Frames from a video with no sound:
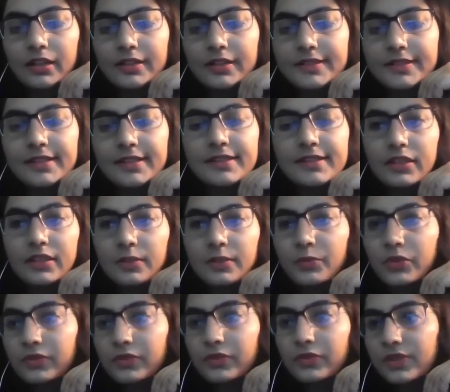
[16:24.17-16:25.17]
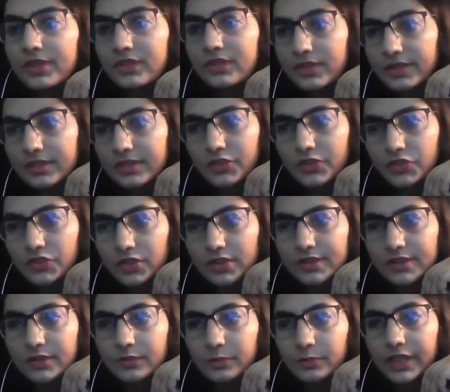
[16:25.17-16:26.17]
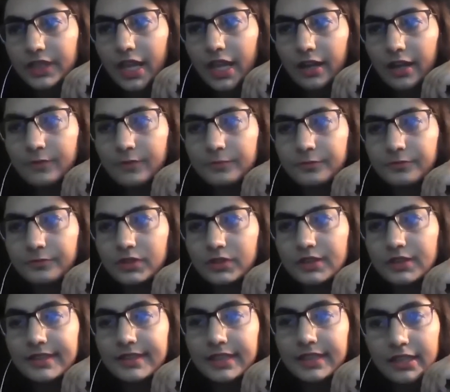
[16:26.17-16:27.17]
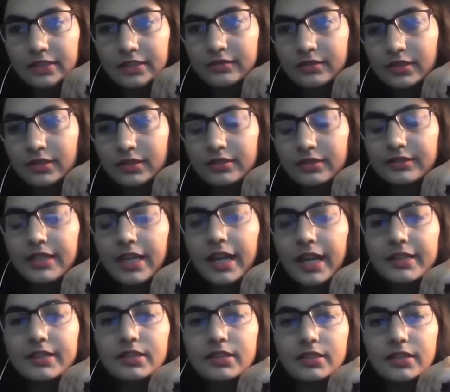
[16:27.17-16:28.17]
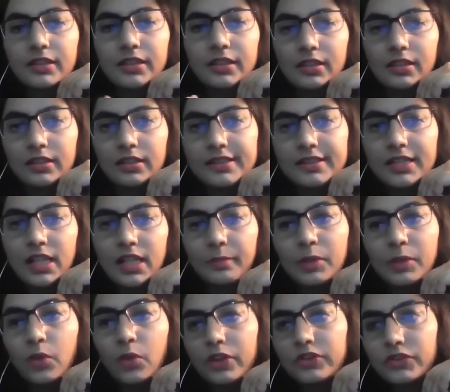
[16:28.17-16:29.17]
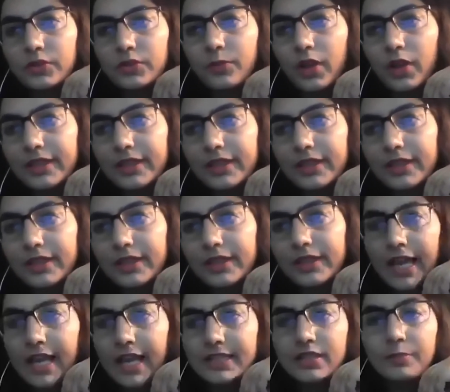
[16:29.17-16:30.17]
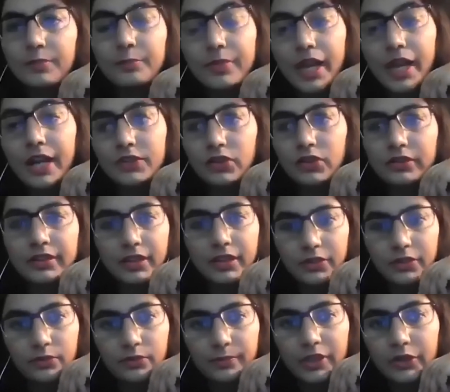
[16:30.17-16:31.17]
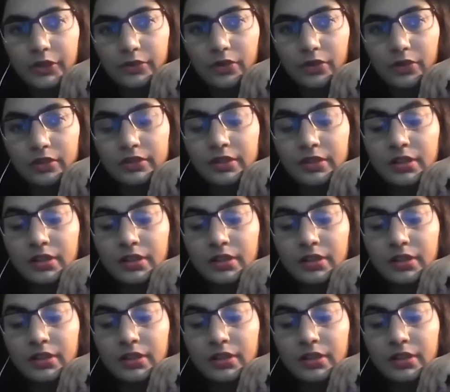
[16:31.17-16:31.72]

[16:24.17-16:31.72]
Since in the previous researches, we have seen that Islamic monetary policy had impact on the economic growth.